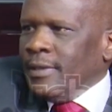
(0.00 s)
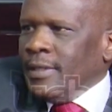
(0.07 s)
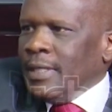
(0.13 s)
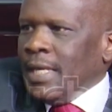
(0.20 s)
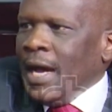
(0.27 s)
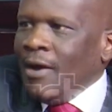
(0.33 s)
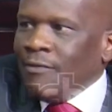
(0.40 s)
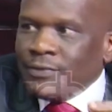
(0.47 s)

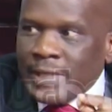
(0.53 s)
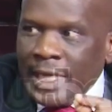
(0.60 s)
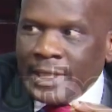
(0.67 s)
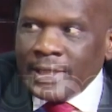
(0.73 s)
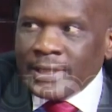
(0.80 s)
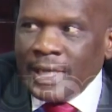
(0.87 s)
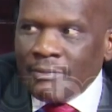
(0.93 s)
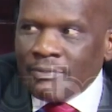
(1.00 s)
Now I've
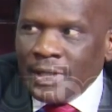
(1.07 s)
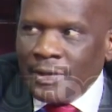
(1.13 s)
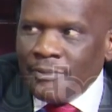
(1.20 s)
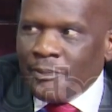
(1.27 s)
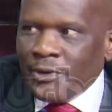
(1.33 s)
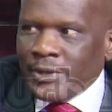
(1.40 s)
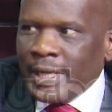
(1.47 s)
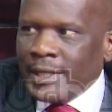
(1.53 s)
stated something
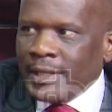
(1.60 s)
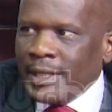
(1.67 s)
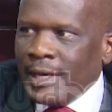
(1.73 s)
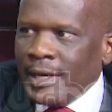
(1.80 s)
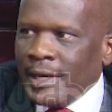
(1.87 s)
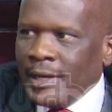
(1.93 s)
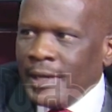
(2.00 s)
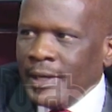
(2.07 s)
important
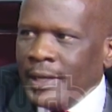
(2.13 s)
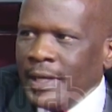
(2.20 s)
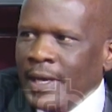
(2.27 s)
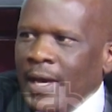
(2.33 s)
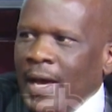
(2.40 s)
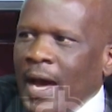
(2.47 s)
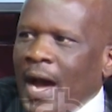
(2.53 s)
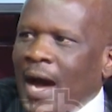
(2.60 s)
there.
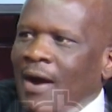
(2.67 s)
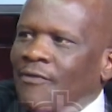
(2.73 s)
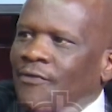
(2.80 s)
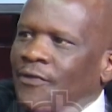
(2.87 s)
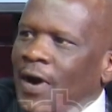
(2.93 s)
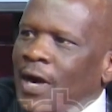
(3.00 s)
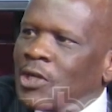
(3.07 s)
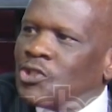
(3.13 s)
A
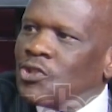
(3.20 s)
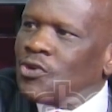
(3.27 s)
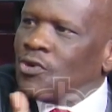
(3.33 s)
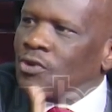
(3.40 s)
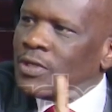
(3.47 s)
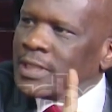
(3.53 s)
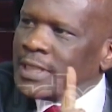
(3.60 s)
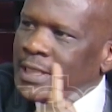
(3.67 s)

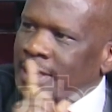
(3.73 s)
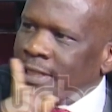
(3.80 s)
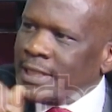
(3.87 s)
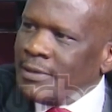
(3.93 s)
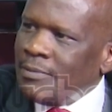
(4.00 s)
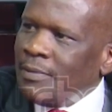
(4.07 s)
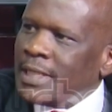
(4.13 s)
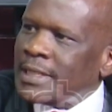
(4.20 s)
functional
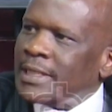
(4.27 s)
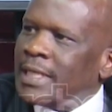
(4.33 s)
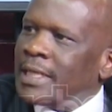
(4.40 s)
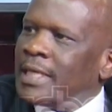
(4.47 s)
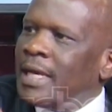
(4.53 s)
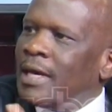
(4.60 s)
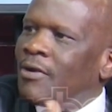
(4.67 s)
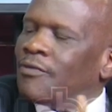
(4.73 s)
system must take
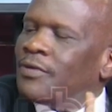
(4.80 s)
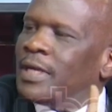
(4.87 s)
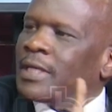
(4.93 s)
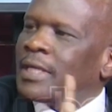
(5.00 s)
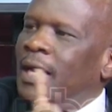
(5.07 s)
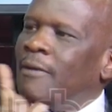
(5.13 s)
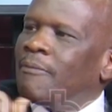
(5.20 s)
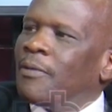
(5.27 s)
care of the
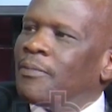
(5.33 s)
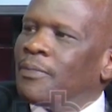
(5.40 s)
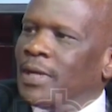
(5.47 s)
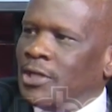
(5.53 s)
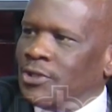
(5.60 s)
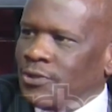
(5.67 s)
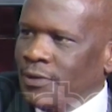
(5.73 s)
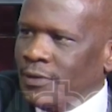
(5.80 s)
entire
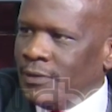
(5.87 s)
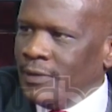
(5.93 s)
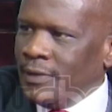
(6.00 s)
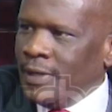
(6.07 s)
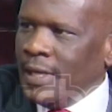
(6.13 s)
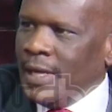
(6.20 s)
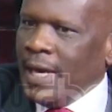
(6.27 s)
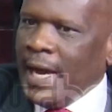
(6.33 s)
population,
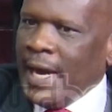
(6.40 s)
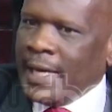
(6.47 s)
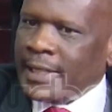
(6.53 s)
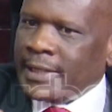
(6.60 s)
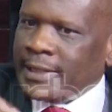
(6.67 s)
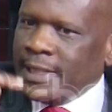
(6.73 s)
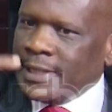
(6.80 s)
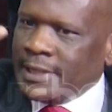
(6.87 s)

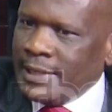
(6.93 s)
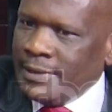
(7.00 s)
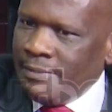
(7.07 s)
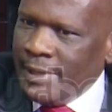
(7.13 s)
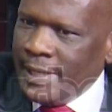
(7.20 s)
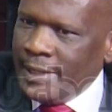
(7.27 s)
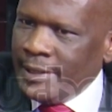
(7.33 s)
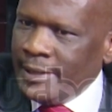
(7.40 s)
accessing
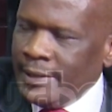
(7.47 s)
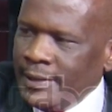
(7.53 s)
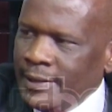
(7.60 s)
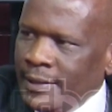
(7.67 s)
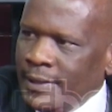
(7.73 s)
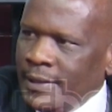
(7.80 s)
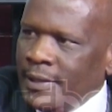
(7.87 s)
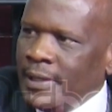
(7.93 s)
money,
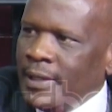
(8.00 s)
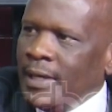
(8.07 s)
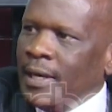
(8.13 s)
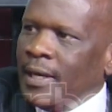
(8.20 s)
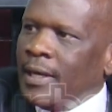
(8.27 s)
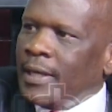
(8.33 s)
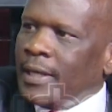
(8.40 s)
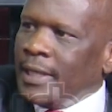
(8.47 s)

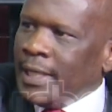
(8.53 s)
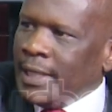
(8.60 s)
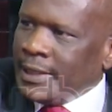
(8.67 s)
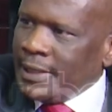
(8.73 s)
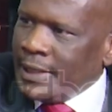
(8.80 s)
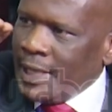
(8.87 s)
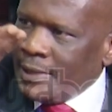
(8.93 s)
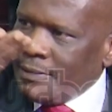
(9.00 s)

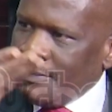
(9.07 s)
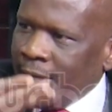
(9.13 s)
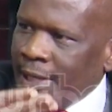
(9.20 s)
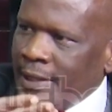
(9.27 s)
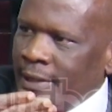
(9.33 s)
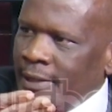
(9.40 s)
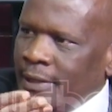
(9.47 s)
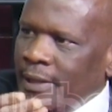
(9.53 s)
getting that
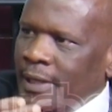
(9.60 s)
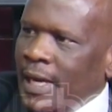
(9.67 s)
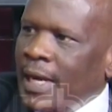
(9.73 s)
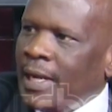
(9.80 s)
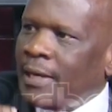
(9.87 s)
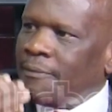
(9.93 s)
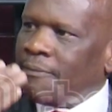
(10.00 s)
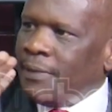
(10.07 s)
money,
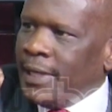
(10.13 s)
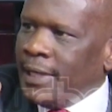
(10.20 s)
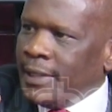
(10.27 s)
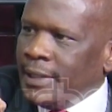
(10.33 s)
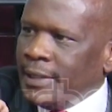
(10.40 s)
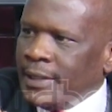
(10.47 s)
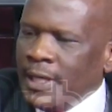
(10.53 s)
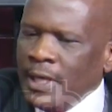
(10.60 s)
and repaying
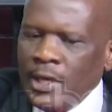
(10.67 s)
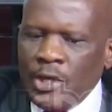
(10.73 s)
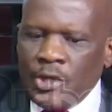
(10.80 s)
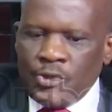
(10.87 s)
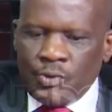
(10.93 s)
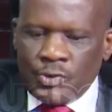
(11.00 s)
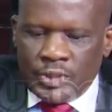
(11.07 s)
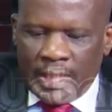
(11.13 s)
it.
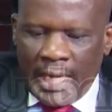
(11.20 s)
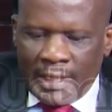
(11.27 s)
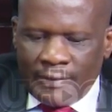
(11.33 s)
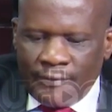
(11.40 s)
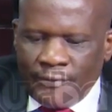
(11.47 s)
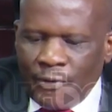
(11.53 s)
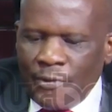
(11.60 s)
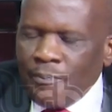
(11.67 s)
You start
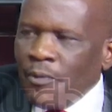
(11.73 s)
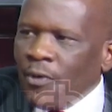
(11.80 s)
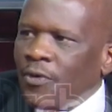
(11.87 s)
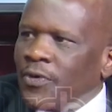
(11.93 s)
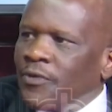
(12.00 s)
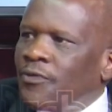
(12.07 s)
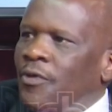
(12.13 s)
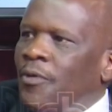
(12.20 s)
from
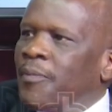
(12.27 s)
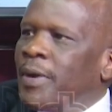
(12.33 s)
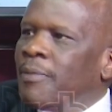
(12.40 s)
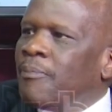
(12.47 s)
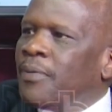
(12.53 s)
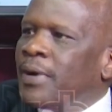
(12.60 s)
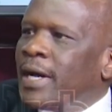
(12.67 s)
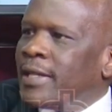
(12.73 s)
borrowing from a
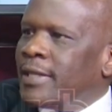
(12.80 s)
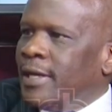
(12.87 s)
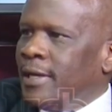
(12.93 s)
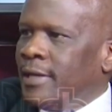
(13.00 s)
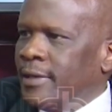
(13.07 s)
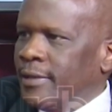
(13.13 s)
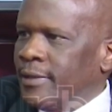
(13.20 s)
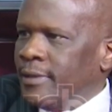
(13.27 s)
brother.
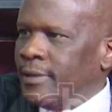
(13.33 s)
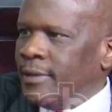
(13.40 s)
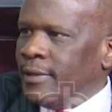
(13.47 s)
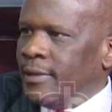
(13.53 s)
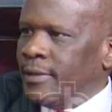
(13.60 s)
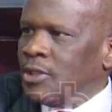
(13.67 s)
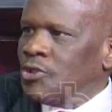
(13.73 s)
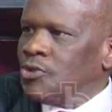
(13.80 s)

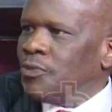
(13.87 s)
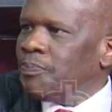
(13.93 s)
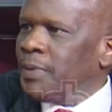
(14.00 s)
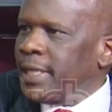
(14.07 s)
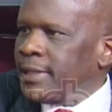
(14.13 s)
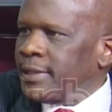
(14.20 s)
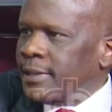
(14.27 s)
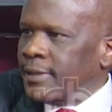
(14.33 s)
Did you
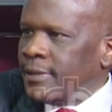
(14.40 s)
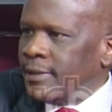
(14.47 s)
pay it?